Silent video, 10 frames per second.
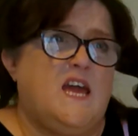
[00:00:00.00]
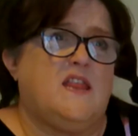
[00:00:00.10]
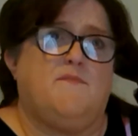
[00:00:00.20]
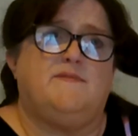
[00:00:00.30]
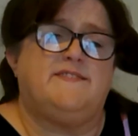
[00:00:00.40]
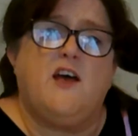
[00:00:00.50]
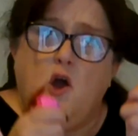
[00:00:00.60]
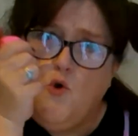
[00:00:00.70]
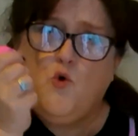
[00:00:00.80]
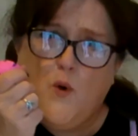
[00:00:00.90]
of them
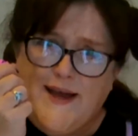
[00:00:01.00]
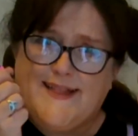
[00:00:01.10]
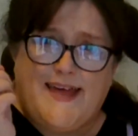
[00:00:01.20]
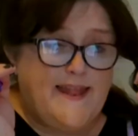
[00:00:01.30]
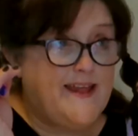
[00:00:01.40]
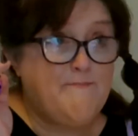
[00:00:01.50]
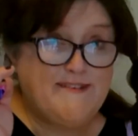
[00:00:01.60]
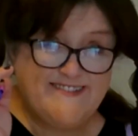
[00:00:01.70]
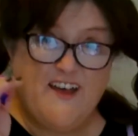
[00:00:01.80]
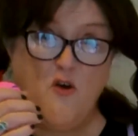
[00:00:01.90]
so quickly and they'd be
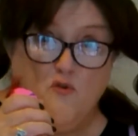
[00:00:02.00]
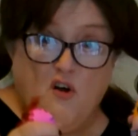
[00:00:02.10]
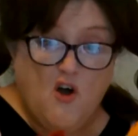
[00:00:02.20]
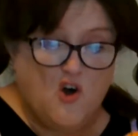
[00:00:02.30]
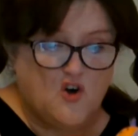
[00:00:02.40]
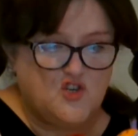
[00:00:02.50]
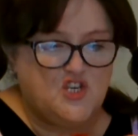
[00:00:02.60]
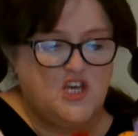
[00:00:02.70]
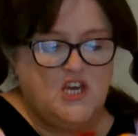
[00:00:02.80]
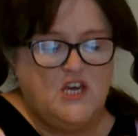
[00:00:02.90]
so good.
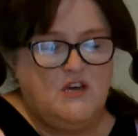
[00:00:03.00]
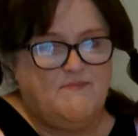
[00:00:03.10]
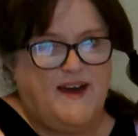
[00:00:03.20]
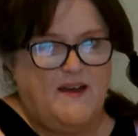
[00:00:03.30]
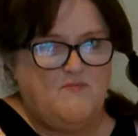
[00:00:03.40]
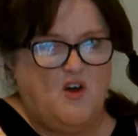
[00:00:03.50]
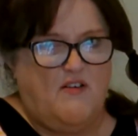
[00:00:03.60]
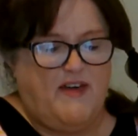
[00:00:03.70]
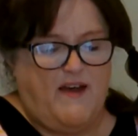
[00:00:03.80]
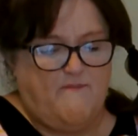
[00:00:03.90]
I'm not
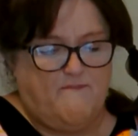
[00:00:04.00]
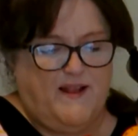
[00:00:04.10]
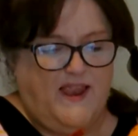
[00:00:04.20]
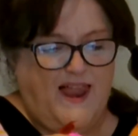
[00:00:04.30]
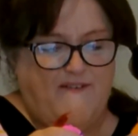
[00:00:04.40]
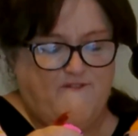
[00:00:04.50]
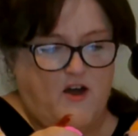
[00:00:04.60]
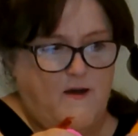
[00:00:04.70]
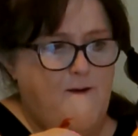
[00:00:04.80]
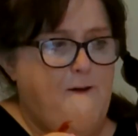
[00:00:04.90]
that clever.